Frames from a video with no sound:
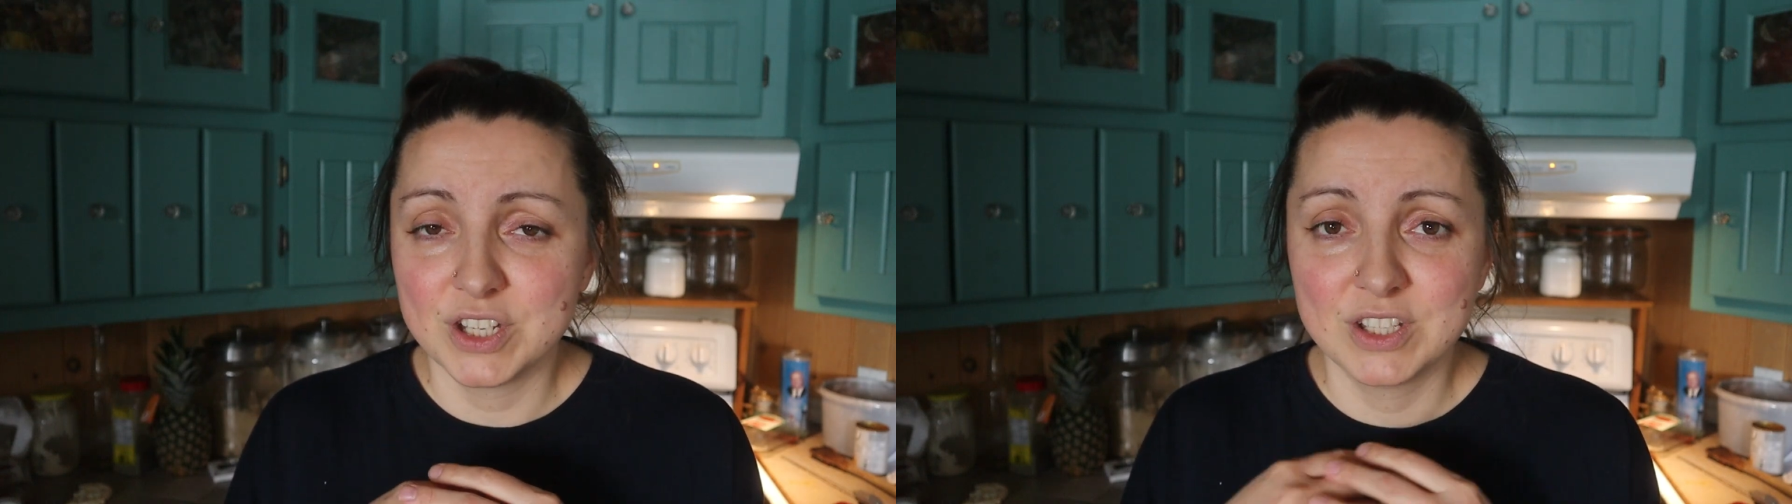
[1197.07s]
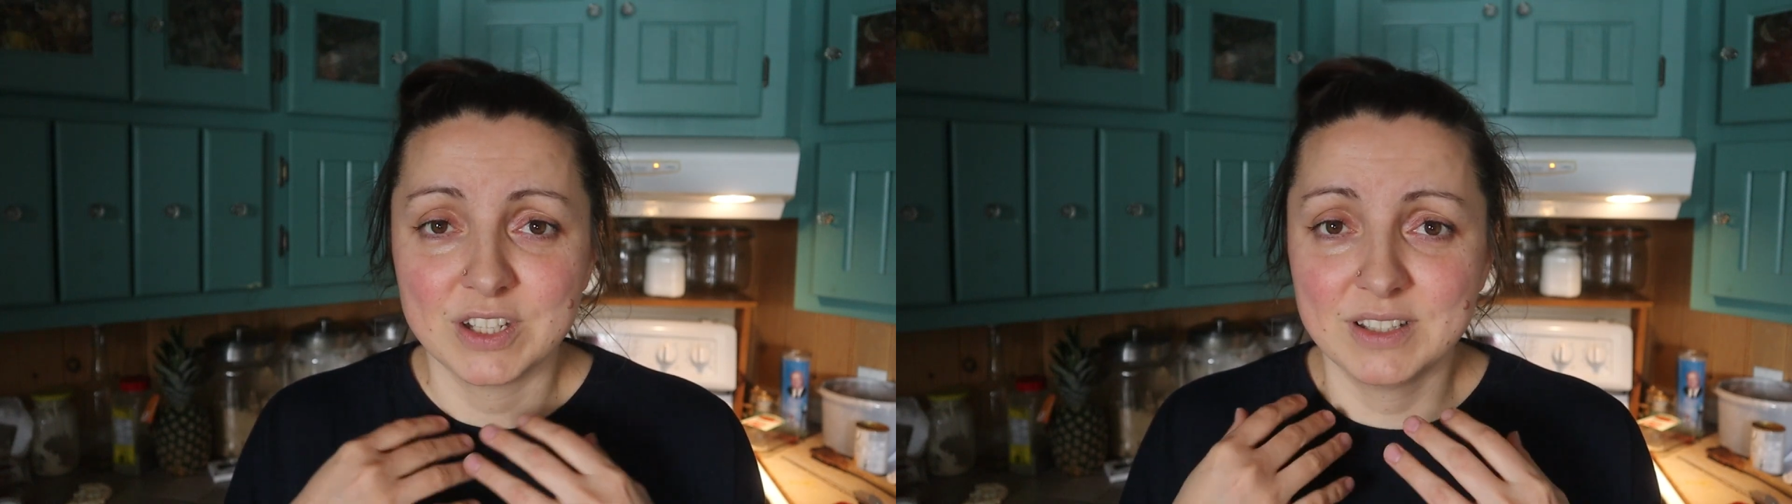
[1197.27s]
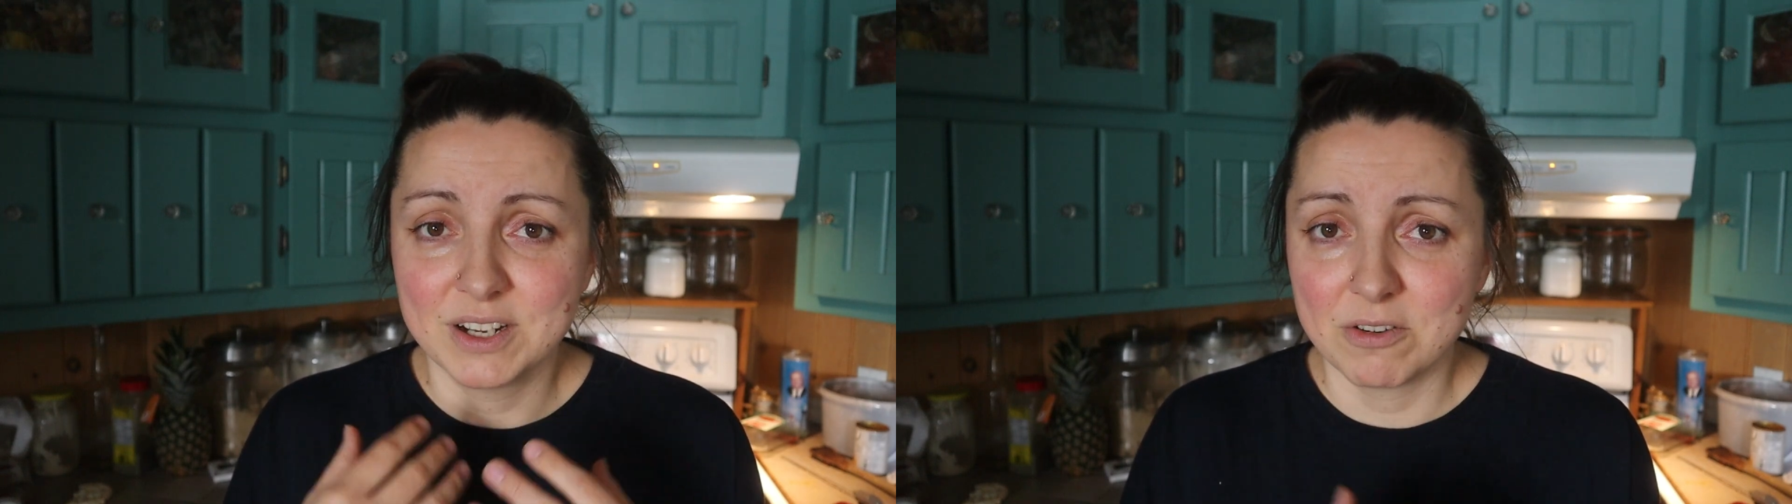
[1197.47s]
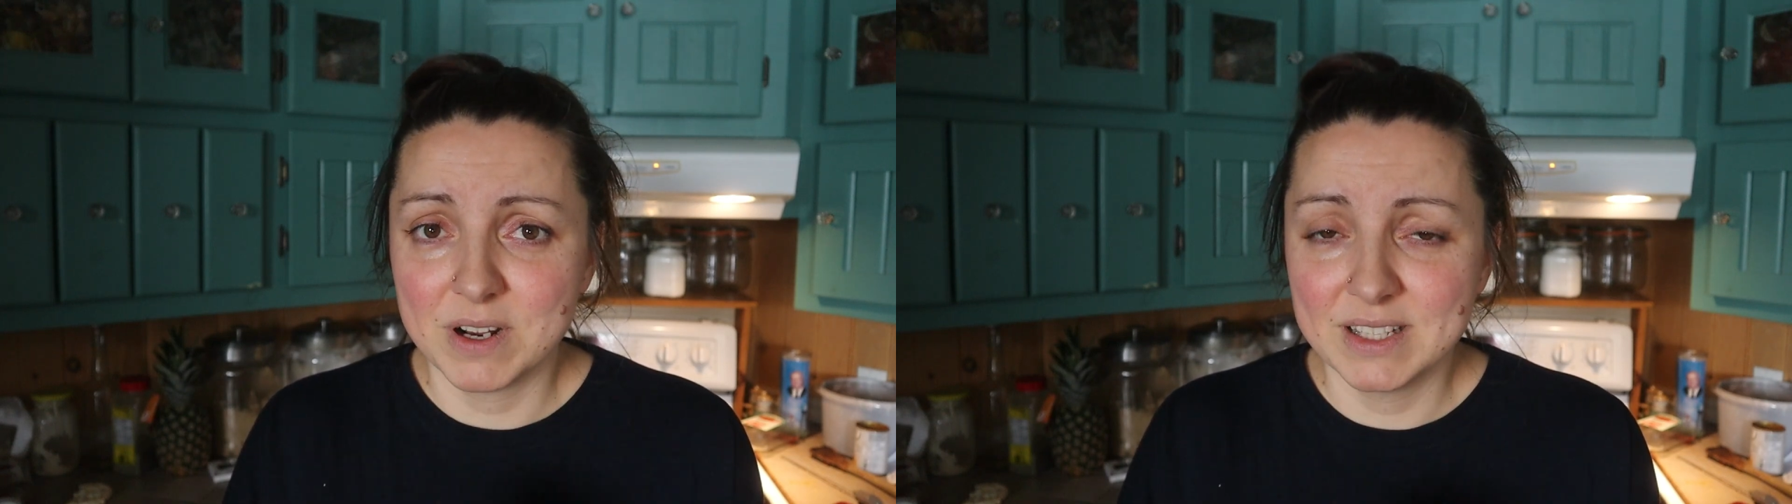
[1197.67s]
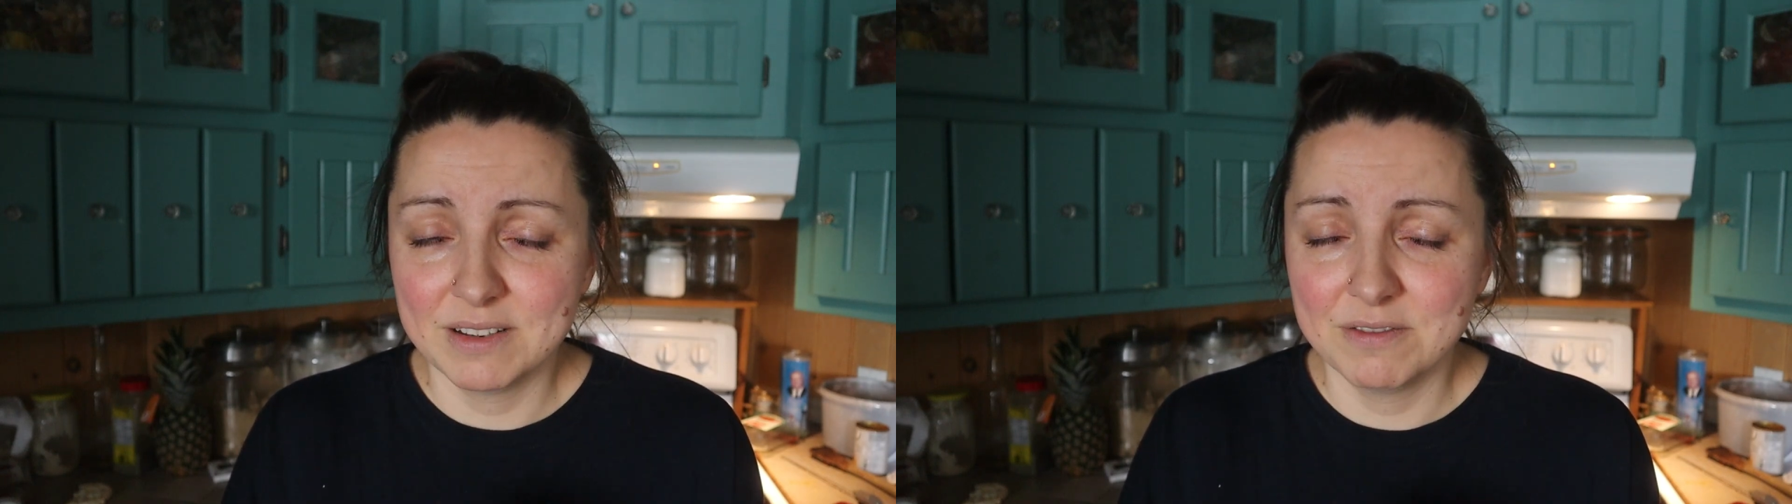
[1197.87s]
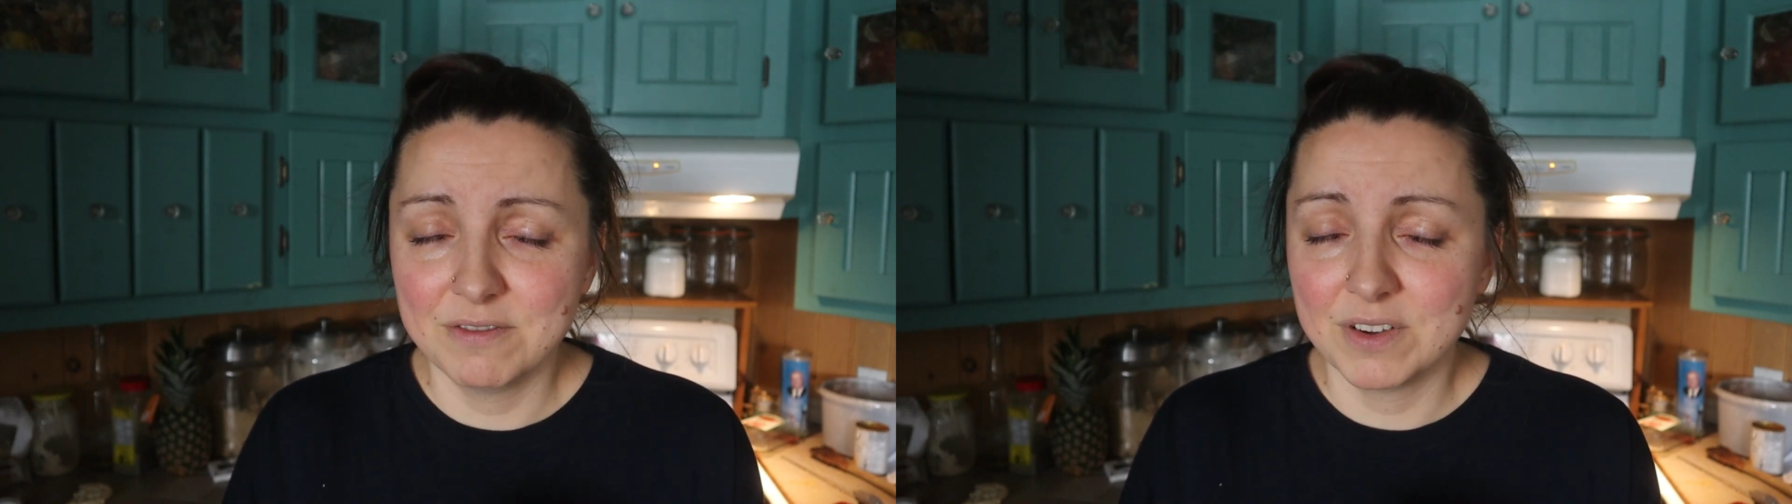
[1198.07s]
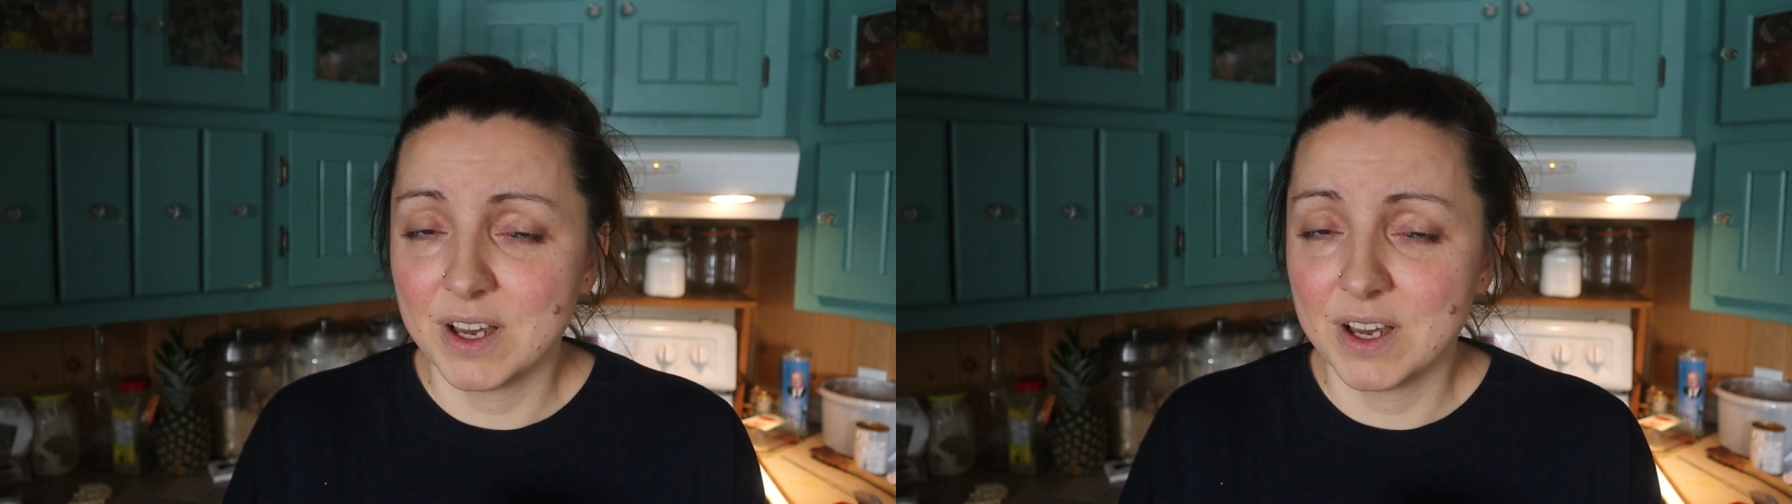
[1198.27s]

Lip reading: just a decorative